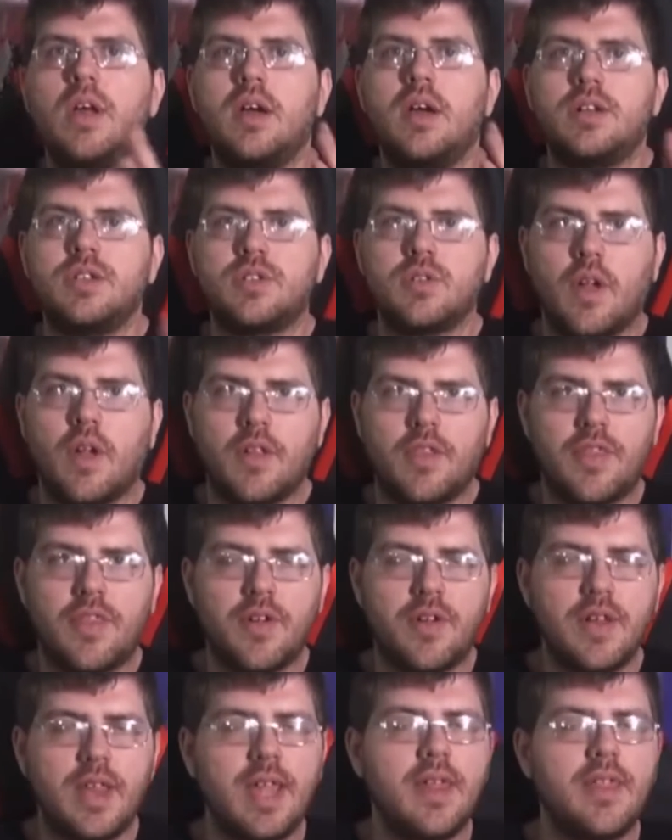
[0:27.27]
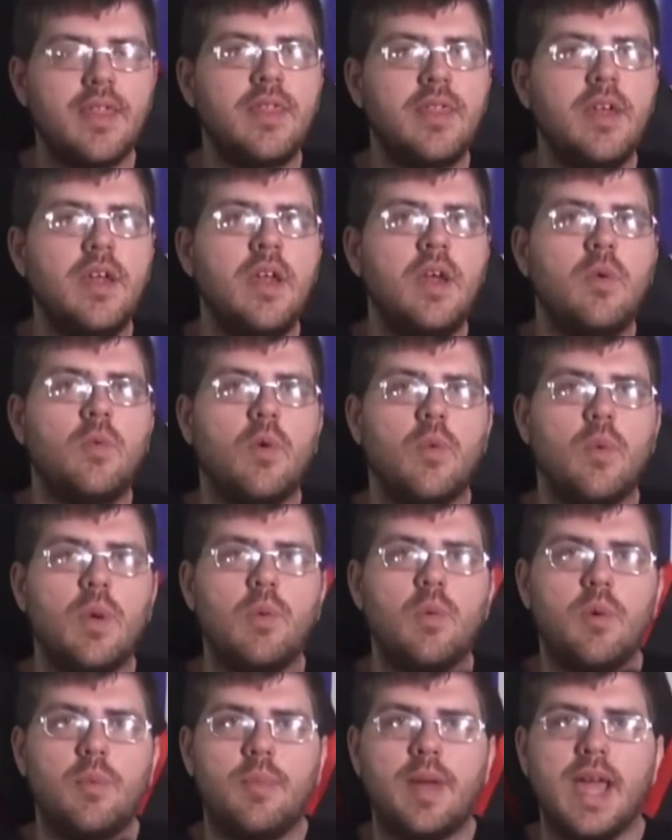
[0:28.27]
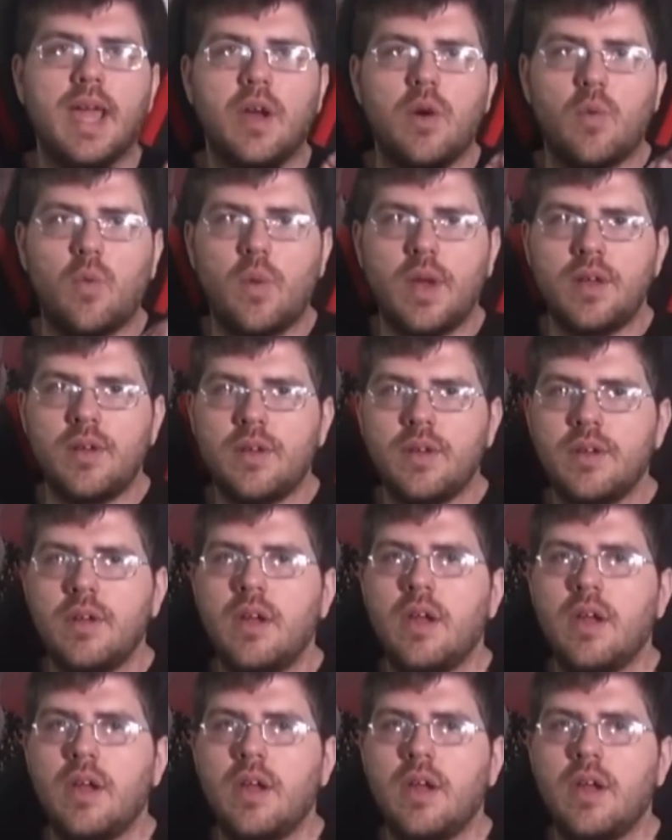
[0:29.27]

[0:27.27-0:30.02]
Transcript: until our thirtieth. Where we will pick a winner.